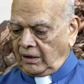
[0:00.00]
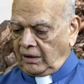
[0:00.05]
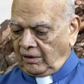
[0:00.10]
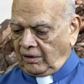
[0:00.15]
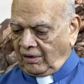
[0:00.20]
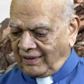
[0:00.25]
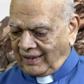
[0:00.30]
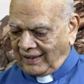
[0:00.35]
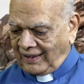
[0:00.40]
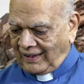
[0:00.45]

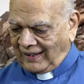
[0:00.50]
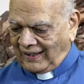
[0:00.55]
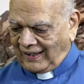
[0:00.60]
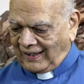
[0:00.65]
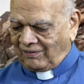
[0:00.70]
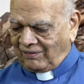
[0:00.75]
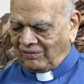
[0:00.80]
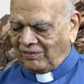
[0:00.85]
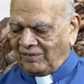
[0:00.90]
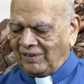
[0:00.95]
not
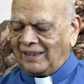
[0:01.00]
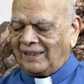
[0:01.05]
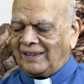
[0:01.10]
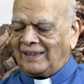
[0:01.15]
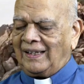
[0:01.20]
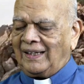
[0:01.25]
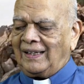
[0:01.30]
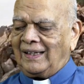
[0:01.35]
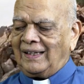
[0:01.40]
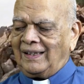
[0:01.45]

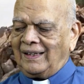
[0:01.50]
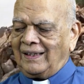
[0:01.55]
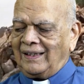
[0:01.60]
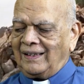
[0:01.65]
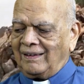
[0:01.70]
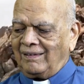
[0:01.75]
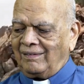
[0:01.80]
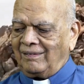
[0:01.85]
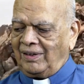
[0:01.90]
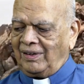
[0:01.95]
everything,